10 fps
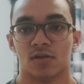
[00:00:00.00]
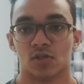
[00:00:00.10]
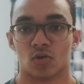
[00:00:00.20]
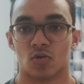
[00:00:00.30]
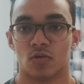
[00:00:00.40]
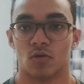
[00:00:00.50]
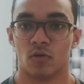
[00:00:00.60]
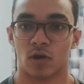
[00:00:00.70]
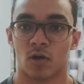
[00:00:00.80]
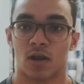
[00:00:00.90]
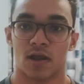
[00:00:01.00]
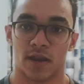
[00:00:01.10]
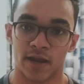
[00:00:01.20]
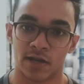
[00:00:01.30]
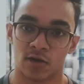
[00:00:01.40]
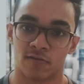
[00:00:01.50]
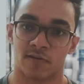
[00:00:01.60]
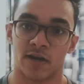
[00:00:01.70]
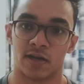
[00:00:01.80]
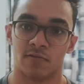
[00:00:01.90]
So overall, 90 out of
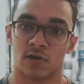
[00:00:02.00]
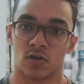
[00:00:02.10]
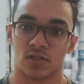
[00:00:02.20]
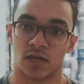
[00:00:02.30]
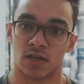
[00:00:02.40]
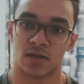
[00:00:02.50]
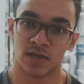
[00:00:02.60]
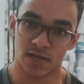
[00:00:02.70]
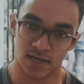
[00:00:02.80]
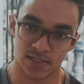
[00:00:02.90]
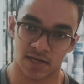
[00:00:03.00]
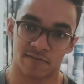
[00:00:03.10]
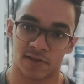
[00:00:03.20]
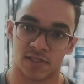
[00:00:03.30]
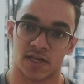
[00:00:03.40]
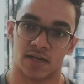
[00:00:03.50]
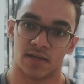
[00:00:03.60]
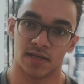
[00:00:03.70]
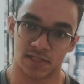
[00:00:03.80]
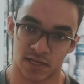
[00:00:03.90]
90 workouts done, each and every
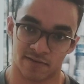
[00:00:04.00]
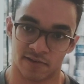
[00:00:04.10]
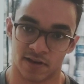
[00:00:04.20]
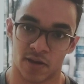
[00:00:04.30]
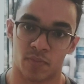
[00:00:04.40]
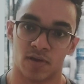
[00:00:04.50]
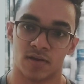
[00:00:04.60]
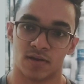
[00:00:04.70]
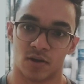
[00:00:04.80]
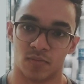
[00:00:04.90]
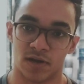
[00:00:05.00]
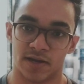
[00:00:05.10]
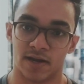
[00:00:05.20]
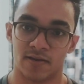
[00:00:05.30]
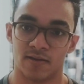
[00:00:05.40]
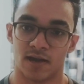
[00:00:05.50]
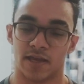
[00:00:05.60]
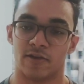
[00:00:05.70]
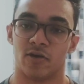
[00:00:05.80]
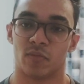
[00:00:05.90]
set, each and every rep completed, I
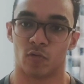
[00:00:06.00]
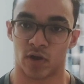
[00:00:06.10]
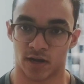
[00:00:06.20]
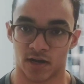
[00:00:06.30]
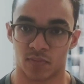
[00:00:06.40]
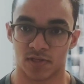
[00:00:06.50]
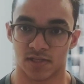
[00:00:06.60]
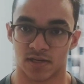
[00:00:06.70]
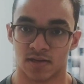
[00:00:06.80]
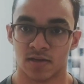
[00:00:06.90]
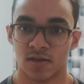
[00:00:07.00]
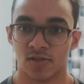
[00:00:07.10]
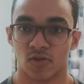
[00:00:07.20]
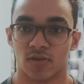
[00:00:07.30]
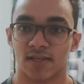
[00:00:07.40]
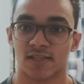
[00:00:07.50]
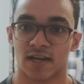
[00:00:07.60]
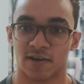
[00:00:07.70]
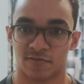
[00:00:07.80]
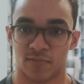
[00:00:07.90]
give it my 100%. So that's the
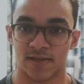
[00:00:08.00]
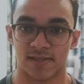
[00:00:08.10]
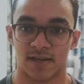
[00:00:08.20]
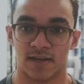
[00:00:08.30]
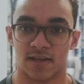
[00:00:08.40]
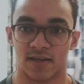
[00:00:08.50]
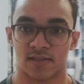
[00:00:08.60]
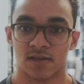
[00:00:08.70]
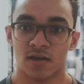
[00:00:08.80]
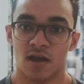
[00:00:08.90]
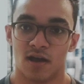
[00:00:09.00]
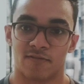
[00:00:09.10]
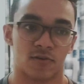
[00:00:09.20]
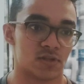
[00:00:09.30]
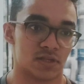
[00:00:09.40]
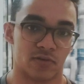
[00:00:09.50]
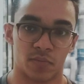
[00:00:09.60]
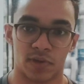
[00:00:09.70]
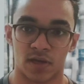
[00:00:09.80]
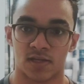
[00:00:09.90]
kind of mindset it takes. Of course,
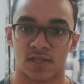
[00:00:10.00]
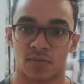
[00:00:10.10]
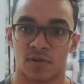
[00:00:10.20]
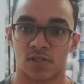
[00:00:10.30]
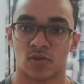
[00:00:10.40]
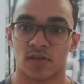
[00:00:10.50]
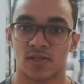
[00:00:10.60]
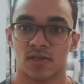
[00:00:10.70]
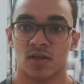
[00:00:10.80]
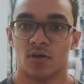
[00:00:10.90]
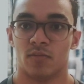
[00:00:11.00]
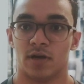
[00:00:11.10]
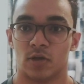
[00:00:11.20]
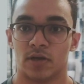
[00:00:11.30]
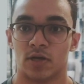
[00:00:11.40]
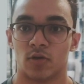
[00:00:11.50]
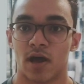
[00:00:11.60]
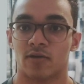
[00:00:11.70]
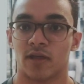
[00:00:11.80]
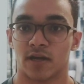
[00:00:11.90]
even beginners can pursue this, but you need to
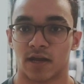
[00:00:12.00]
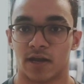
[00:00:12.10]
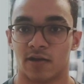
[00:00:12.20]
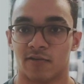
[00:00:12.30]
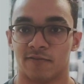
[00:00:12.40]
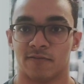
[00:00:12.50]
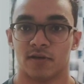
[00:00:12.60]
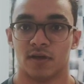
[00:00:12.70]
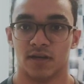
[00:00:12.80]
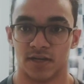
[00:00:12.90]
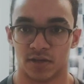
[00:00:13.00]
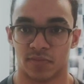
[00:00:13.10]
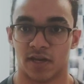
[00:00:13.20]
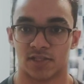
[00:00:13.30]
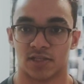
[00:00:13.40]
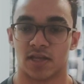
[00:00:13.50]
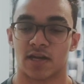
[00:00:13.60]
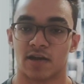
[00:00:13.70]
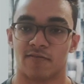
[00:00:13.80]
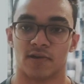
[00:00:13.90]
have that kind of determination,
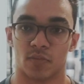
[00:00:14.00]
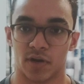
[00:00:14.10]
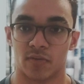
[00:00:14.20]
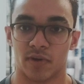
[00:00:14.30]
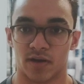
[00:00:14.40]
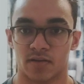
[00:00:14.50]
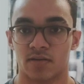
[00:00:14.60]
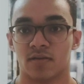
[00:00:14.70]
that kind of commitment.